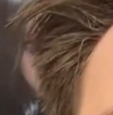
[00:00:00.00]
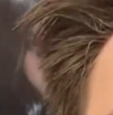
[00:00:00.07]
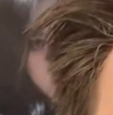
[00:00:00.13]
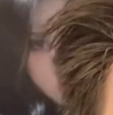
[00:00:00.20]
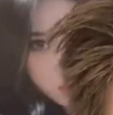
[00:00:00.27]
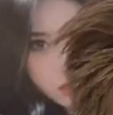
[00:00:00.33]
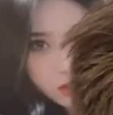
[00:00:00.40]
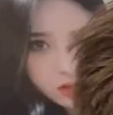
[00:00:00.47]

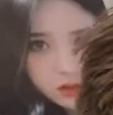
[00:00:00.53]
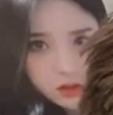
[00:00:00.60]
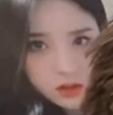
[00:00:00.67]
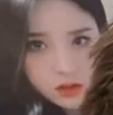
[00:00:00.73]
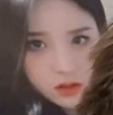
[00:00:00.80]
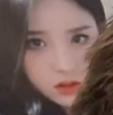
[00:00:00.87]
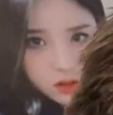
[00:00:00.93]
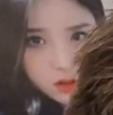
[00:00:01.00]

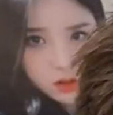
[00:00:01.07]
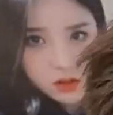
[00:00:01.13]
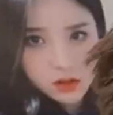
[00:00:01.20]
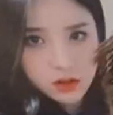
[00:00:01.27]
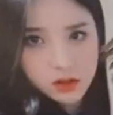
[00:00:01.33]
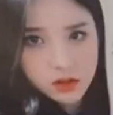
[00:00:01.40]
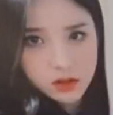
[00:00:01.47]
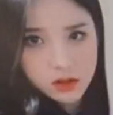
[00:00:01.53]

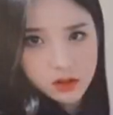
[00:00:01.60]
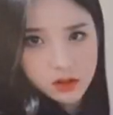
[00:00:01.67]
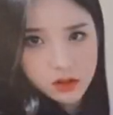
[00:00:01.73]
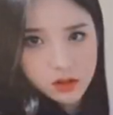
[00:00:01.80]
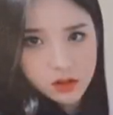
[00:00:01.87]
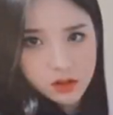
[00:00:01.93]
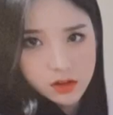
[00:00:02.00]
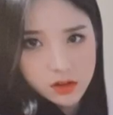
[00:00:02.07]

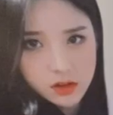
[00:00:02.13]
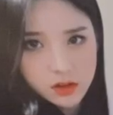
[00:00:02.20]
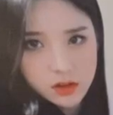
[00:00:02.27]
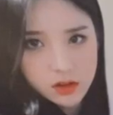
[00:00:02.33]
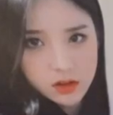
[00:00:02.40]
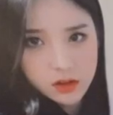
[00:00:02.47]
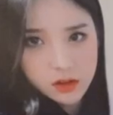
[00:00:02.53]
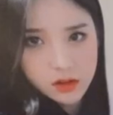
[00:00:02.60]

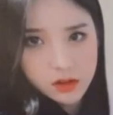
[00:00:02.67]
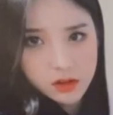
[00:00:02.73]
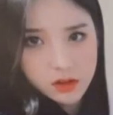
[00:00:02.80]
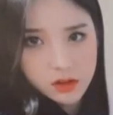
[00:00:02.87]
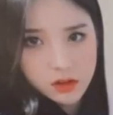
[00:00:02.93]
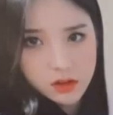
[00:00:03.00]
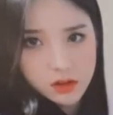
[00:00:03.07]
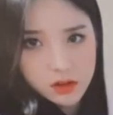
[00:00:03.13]

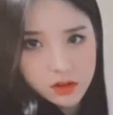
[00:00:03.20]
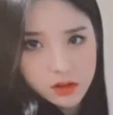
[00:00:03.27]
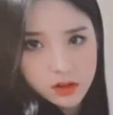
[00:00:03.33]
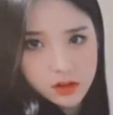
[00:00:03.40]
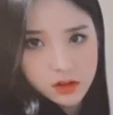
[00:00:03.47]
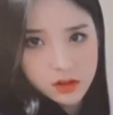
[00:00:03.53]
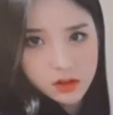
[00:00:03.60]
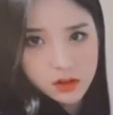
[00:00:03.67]

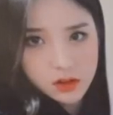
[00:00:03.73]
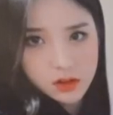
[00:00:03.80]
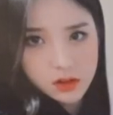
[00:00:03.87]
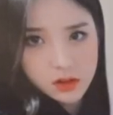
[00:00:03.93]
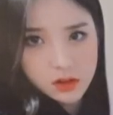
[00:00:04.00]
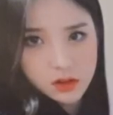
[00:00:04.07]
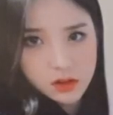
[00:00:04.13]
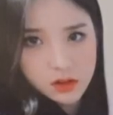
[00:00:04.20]
(silent)